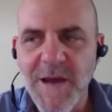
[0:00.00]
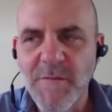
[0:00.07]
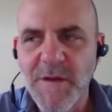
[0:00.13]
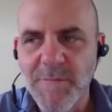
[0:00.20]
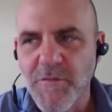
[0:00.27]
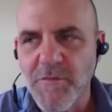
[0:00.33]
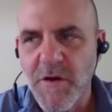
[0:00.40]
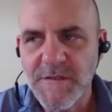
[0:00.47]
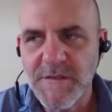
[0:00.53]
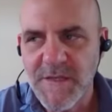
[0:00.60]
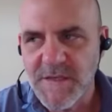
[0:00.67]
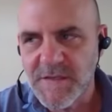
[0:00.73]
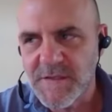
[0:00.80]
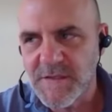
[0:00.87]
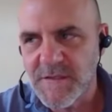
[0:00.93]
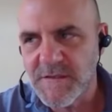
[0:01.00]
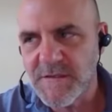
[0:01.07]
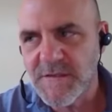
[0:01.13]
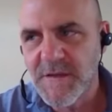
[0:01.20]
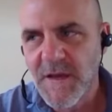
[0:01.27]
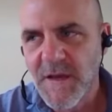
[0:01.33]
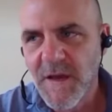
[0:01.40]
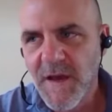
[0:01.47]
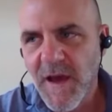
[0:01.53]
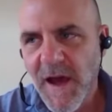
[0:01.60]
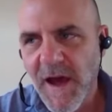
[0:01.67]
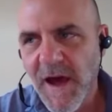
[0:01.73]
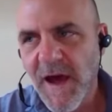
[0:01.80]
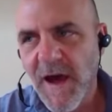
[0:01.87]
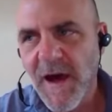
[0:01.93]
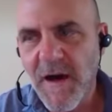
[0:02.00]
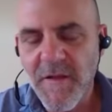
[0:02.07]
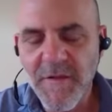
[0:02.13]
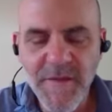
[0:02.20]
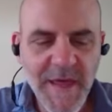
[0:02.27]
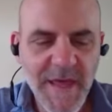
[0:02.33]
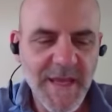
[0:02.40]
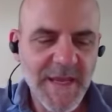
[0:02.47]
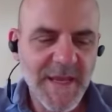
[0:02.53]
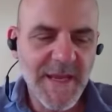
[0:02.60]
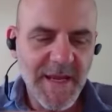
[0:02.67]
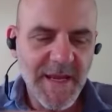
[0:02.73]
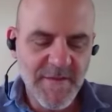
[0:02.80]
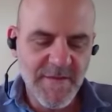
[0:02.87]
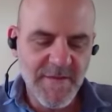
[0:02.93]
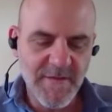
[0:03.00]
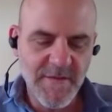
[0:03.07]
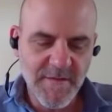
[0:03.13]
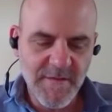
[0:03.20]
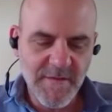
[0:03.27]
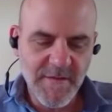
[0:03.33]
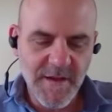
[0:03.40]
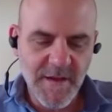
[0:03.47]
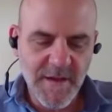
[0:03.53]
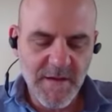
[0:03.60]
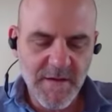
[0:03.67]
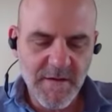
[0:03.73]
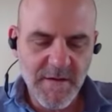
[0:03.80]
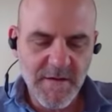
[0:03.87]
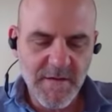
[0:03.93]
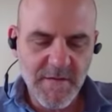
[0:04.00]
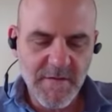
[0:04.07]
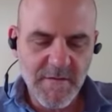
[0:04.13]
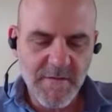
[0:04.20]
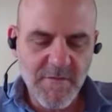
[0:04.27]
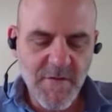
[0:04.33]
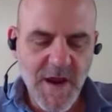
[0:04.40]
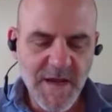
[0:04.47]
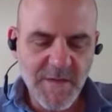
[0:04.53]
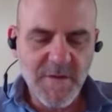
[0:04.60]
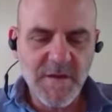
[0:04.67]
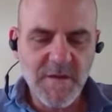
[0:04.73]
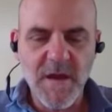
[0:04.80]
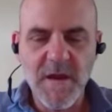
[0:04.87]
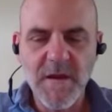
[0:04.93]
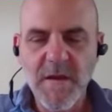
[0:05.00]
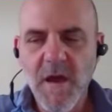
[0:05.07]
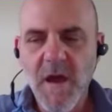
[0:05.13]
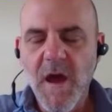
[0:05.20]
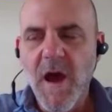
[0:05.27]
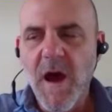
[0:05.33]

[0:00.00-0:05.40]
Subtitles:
How many processes are there in creating methane?